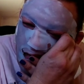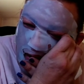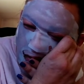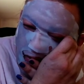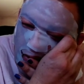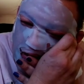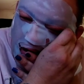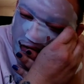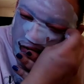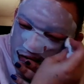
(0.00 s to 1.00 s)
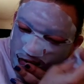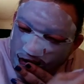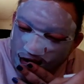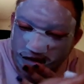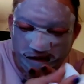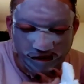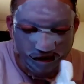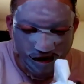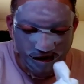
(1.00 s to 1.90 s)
Probably won't have this one on too